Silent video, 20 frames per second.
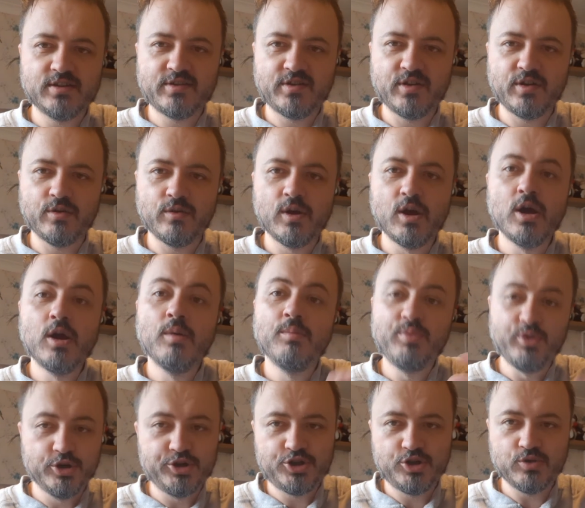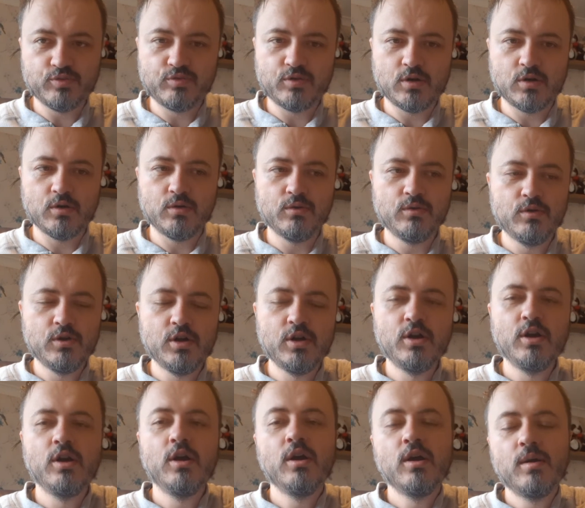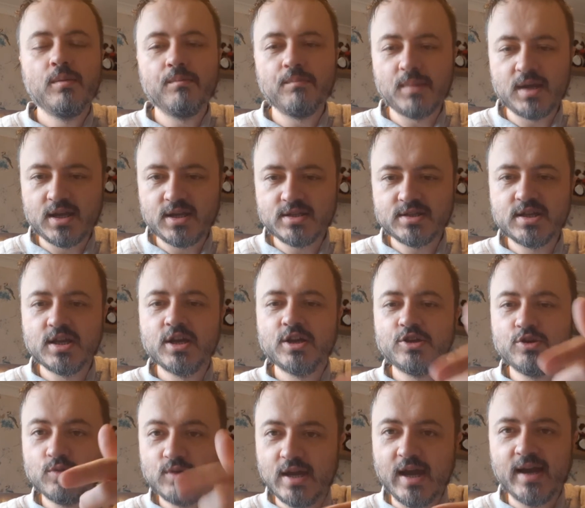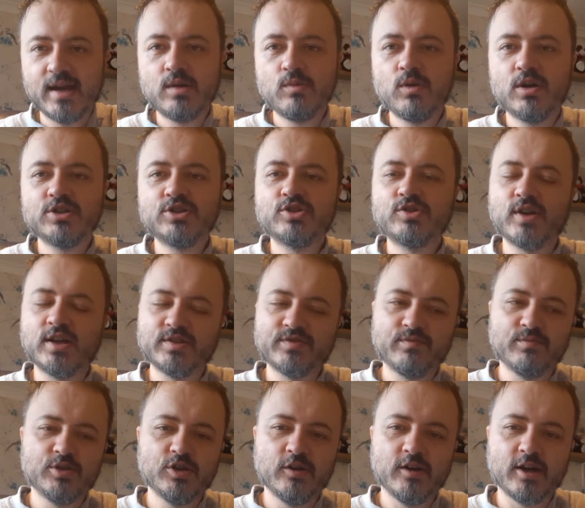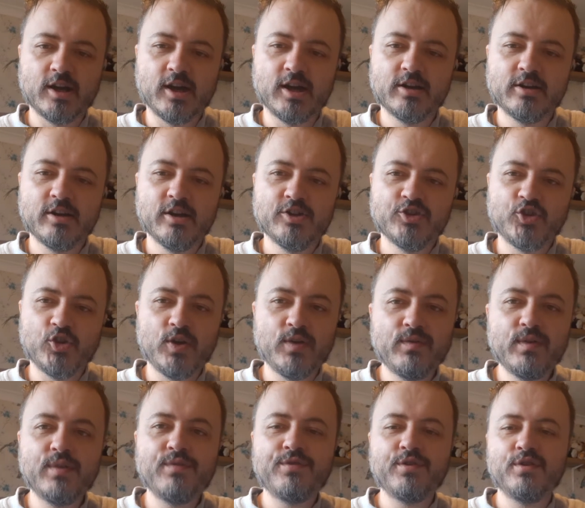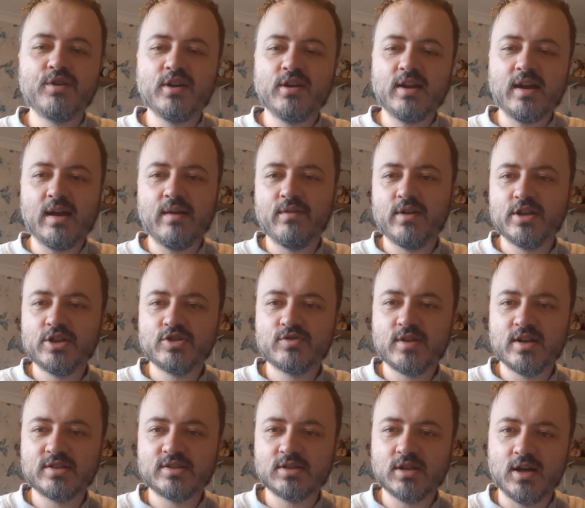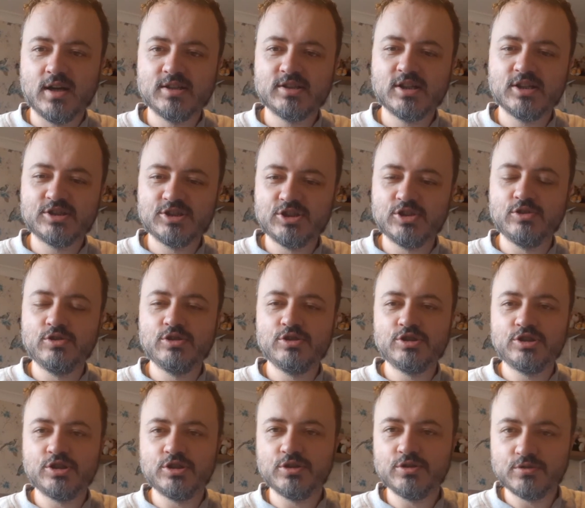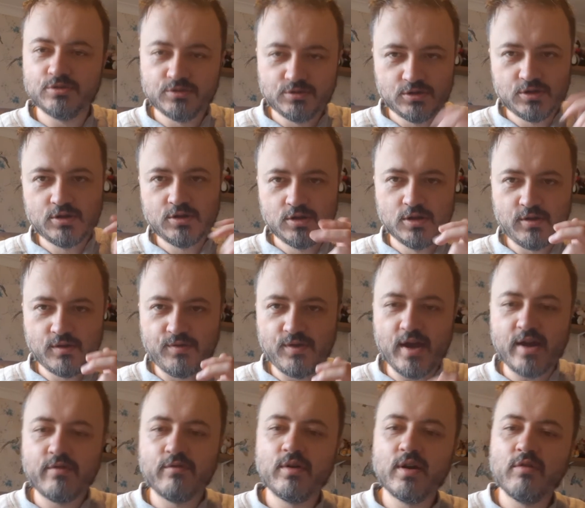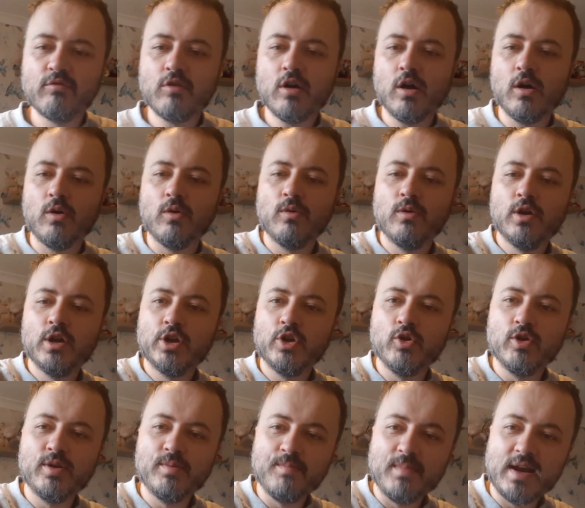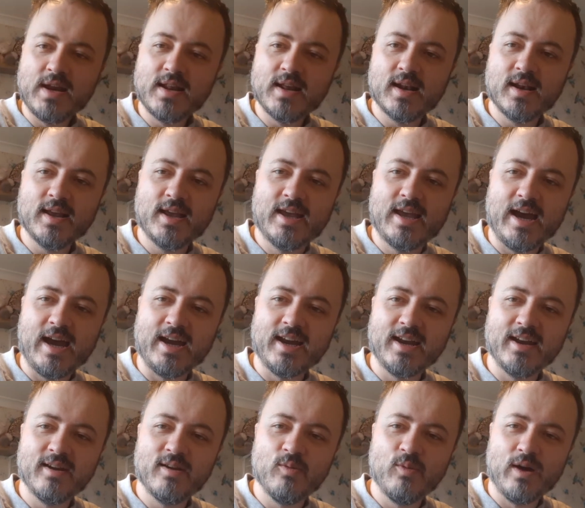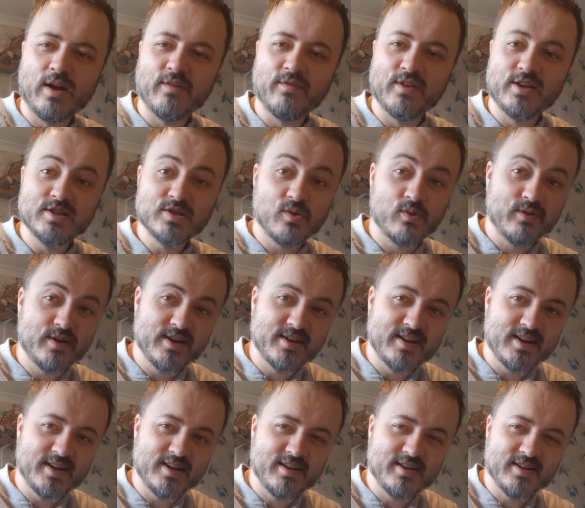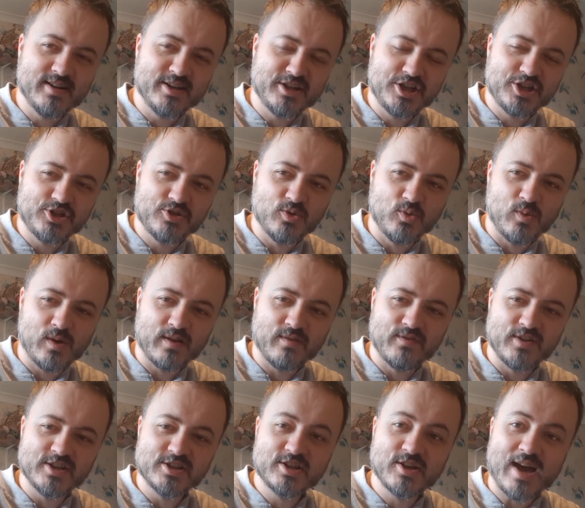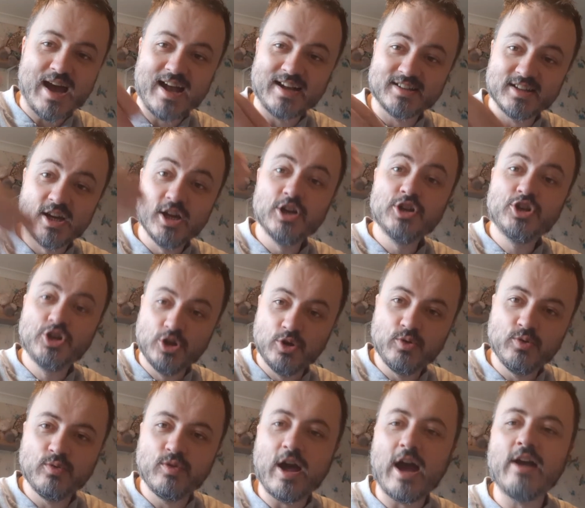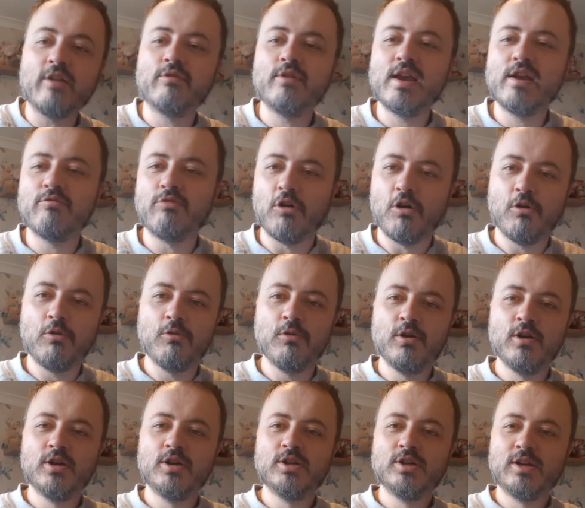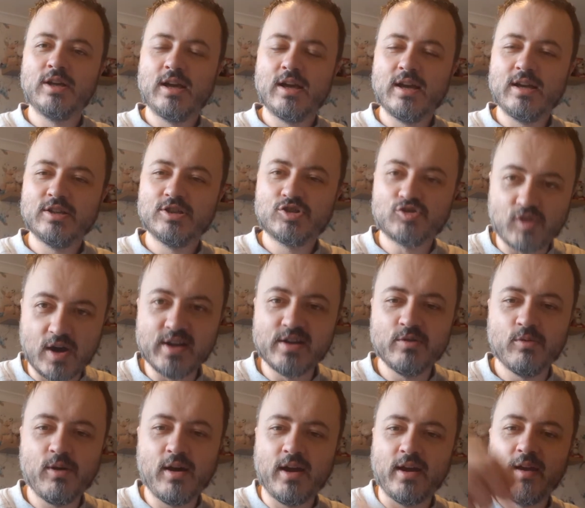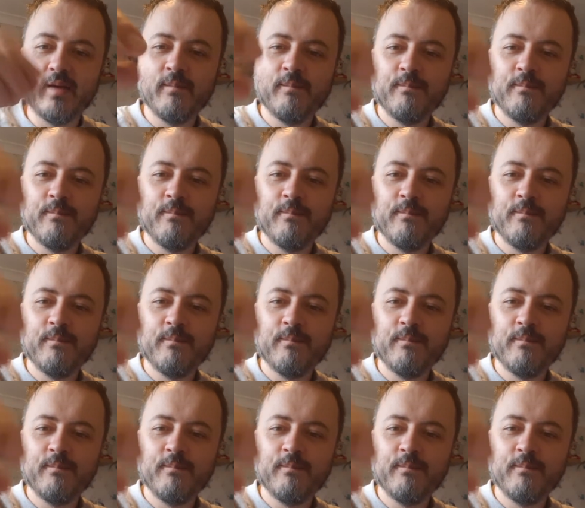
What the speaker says: to push your roll, means you gain 1 stress from doing it. So even if you didn't have any stress dice, as soon as you then re-roll, you immediately gain 1 of these, or indeed an additional 1 of these to add to that re-roll straight away.